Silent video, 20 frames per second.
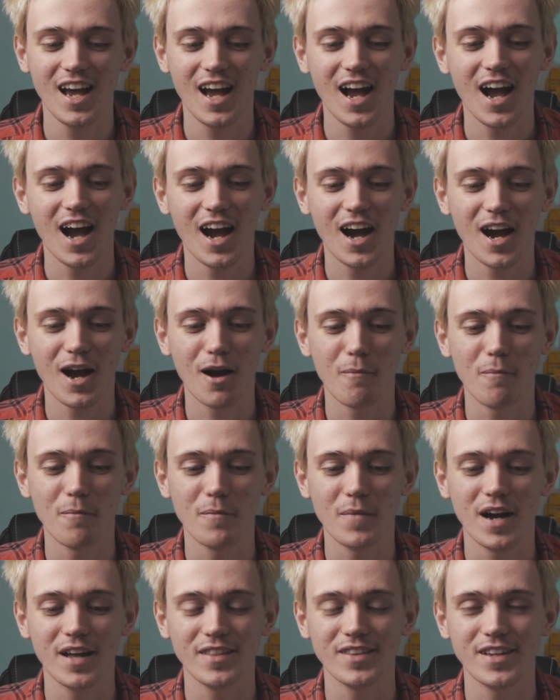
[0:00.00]

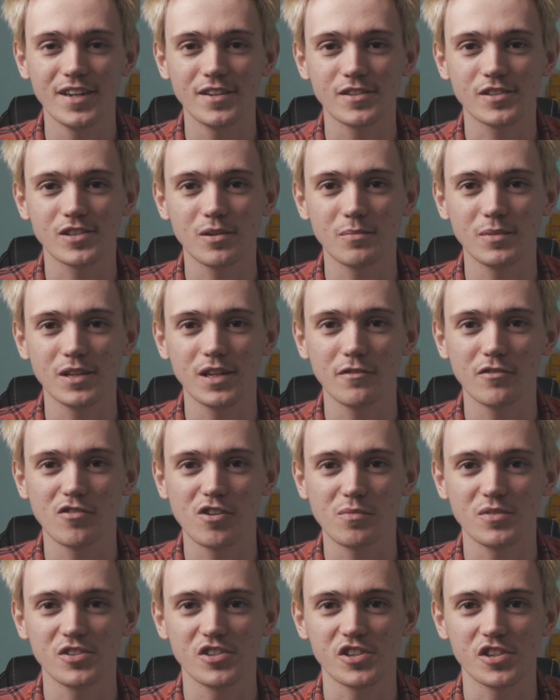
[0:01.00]
And then some of the other
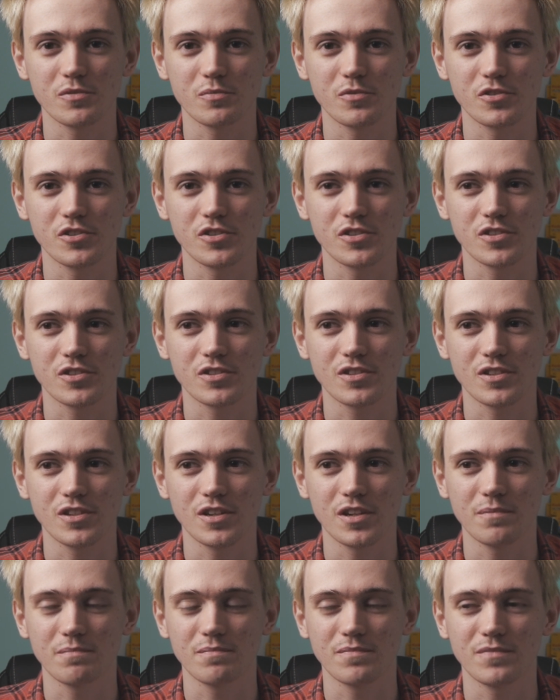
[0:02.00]
images were just
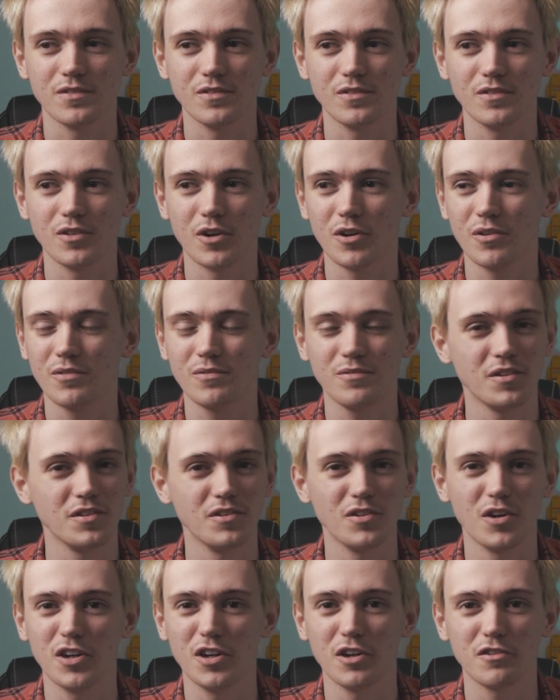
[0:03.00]
not
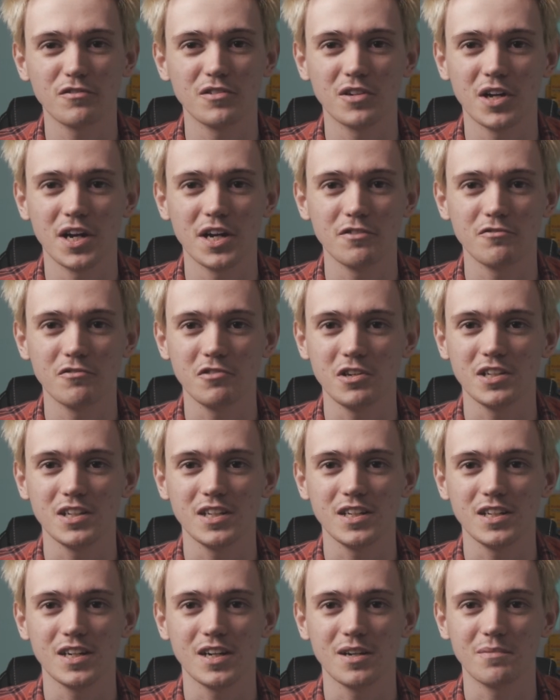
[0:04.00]
enough light
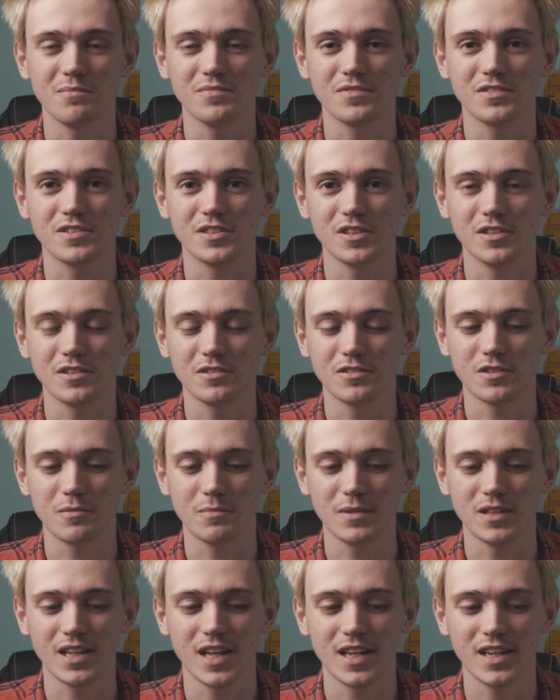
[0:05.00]
really to
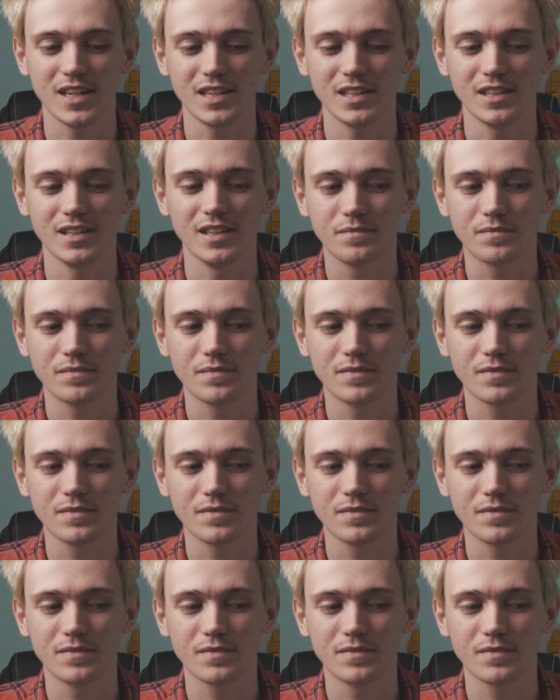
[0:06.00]
be let in.